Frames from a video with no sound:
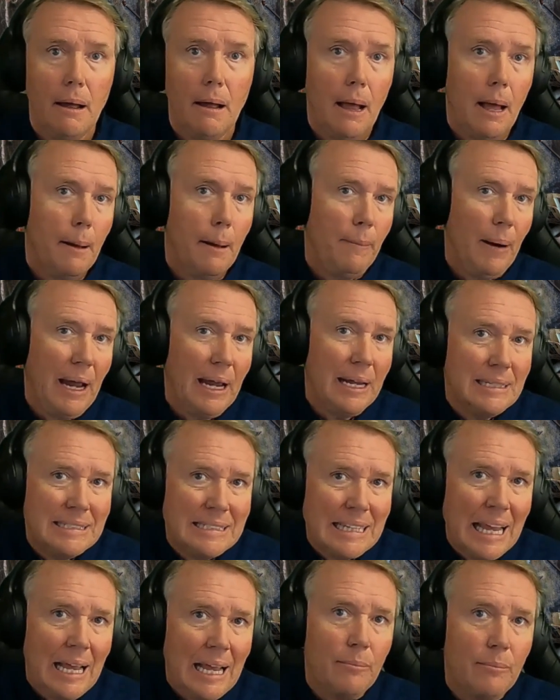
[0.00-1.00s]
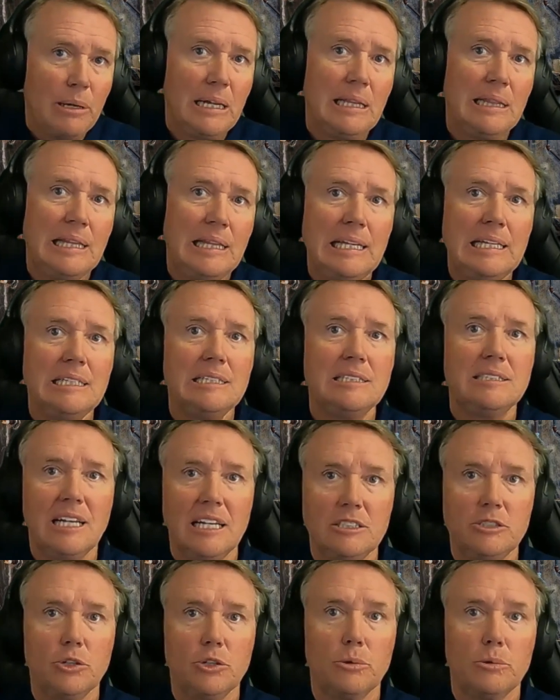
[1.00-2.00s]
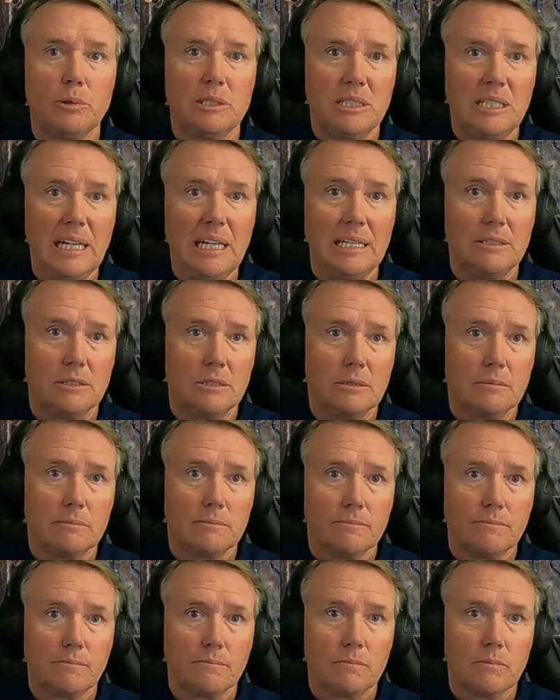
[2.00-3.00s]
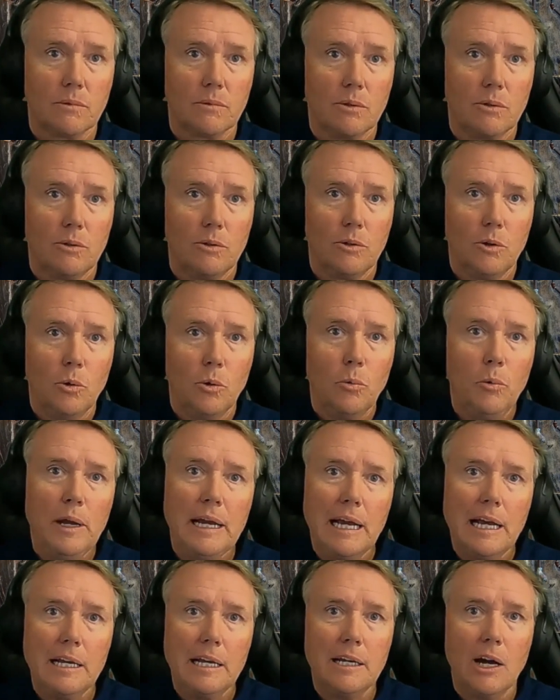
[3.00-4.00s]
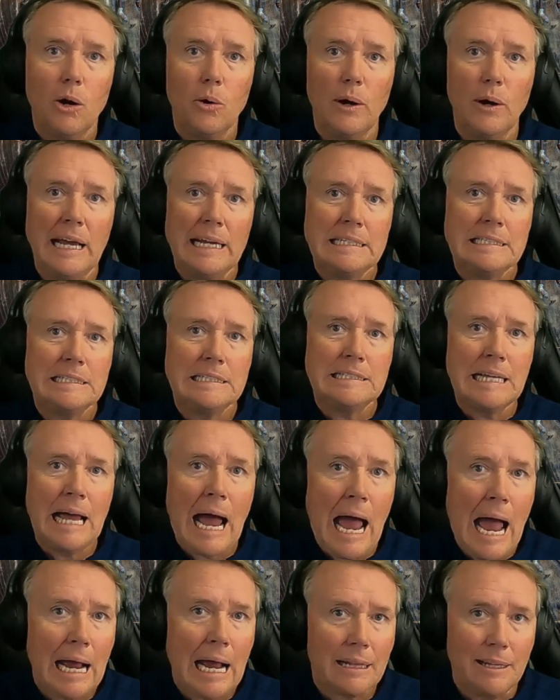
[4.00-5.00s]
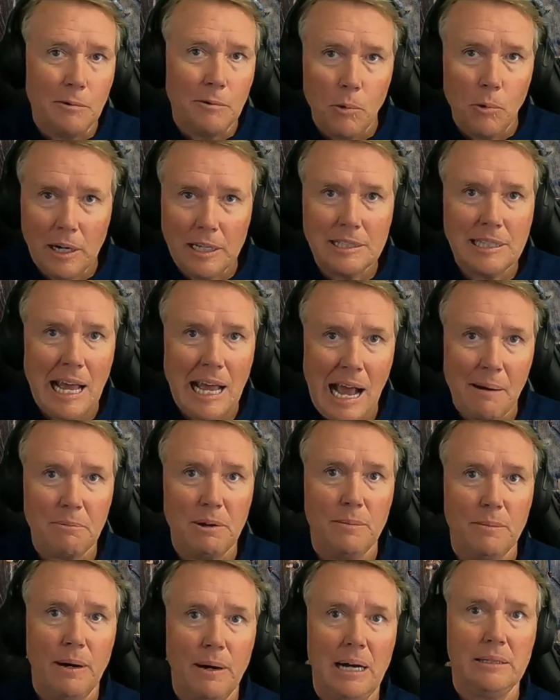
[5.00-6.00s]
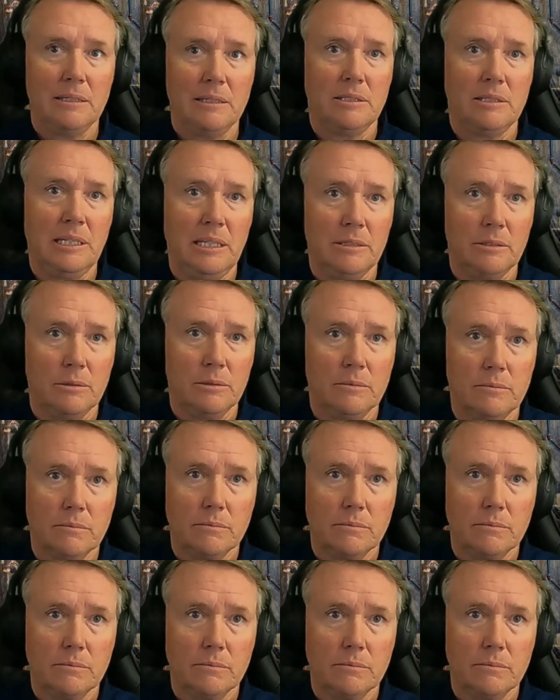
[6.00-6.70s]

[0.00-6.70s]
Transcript: By examining these digital receipts, we can know exactly what is happening behind the scenes.